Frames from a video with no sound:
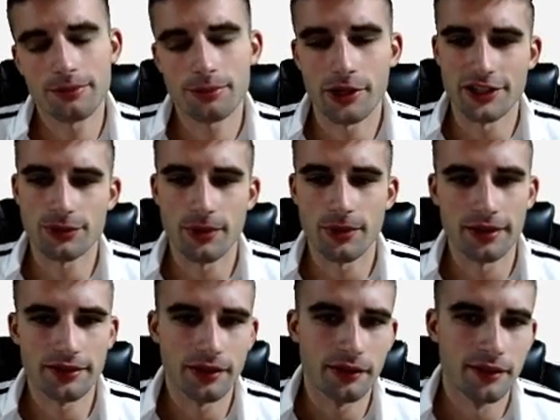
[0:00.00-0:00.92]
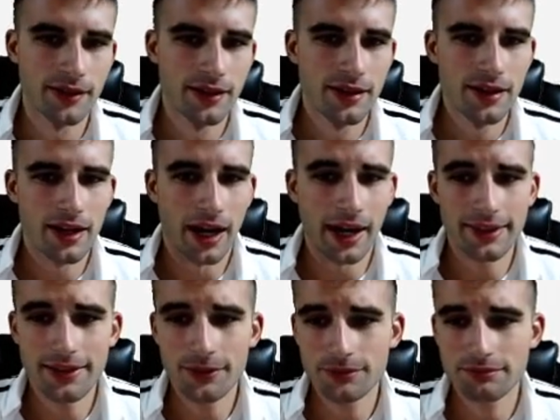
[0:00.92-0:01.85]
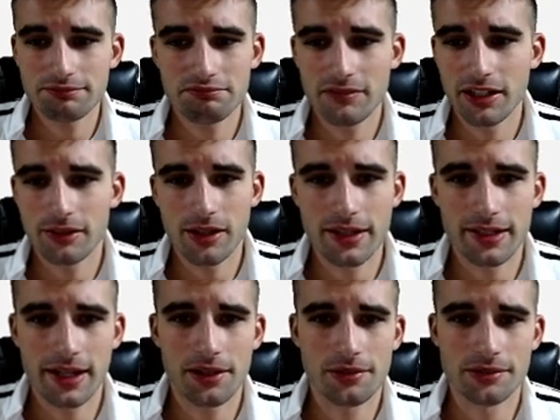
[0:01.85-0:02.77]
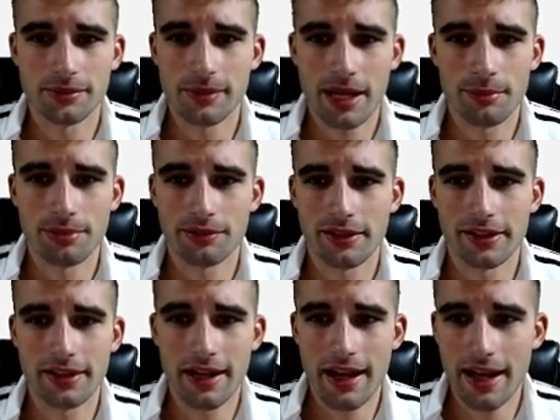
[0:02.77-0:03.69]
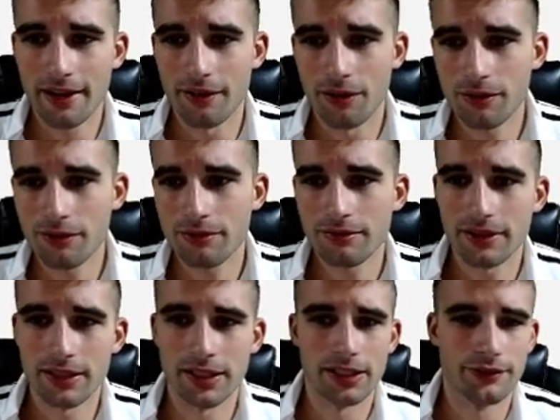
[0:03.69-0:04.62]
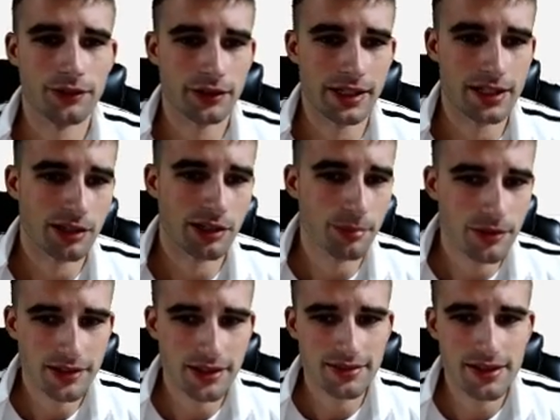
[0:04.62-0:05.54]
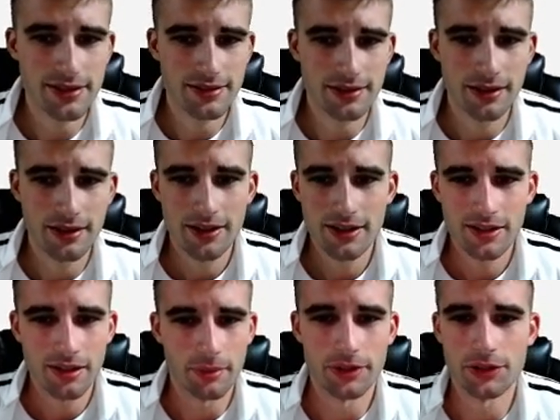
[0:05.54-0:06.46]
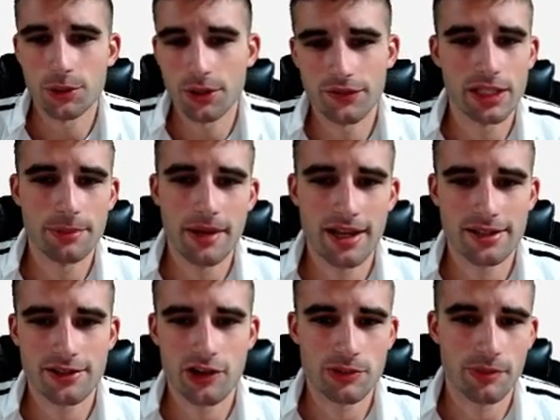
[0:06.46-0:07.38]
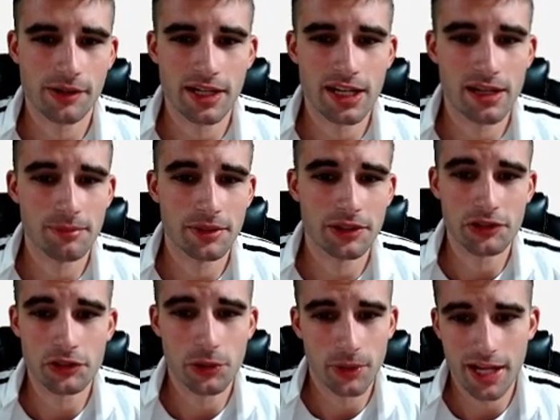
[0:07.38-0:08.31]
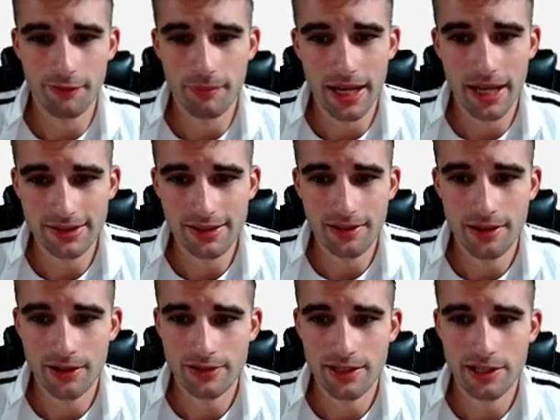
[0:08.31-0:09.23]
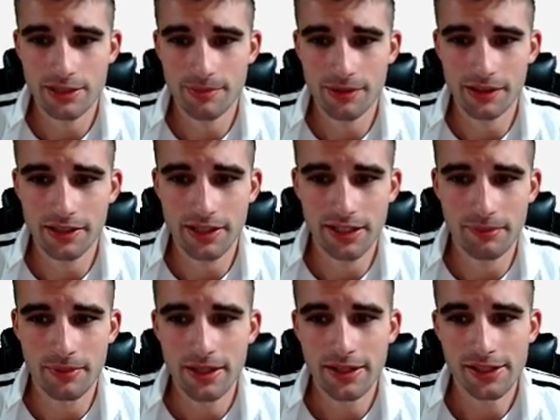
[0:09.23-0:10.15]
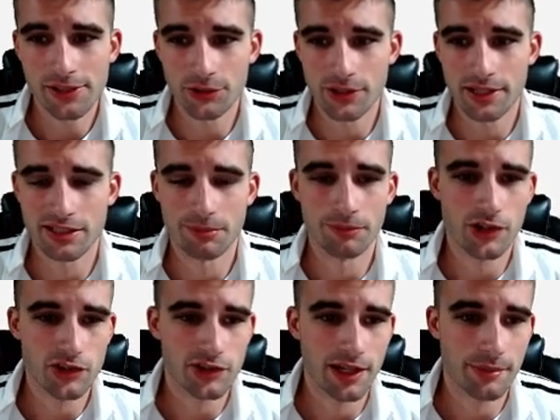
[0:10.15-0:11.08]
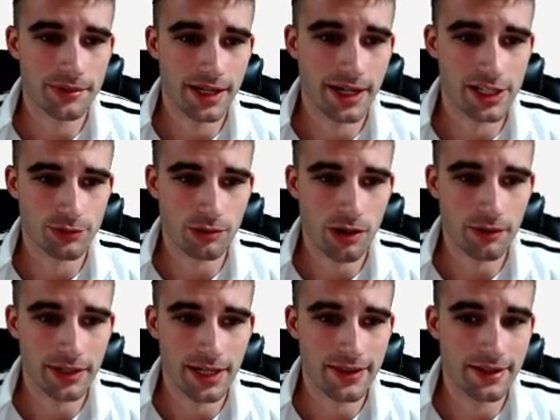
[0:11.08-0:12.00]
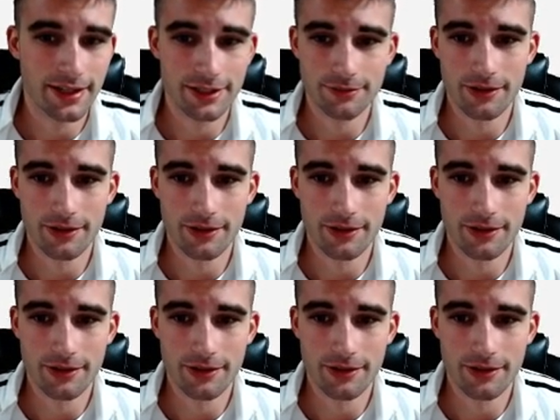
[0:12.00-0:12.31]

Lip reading: price-wise, so I don't think Ryan Tannehill is a bad play at all, and if you're looking at his numbers this season, I mean, 250 passing yards per game, nearly 2.5 passing touchdowns per game. He also has some rushing upside as well. He had that nice